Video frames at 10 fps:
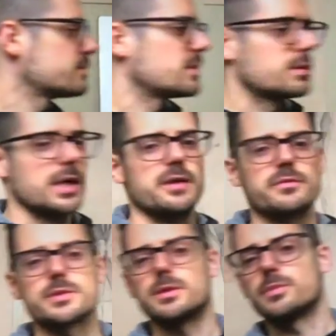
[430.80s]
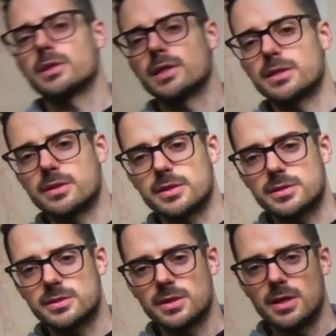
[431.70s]
kind of in something like
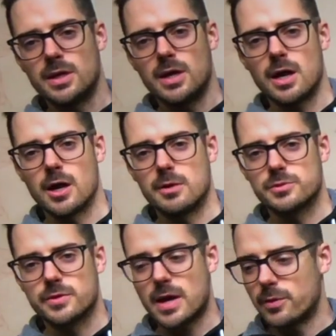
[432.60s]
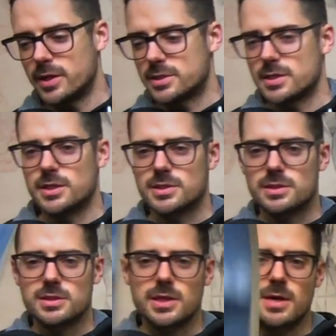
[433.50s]
this. So that way it's the
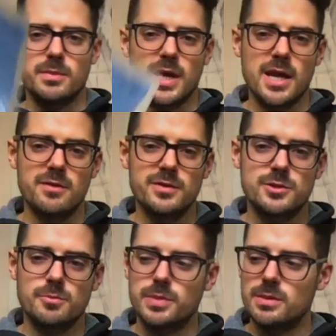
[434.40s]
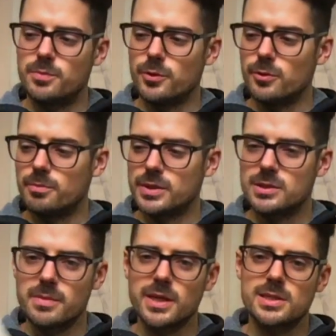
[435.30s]
same canvas, but to
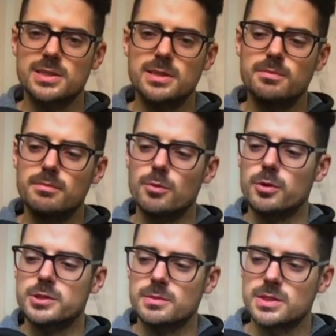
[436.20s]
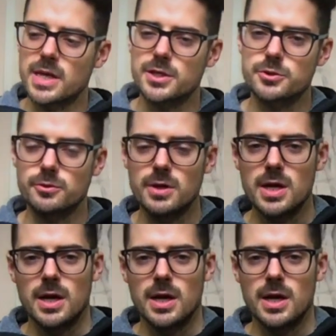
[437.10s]
make it seem more substantial,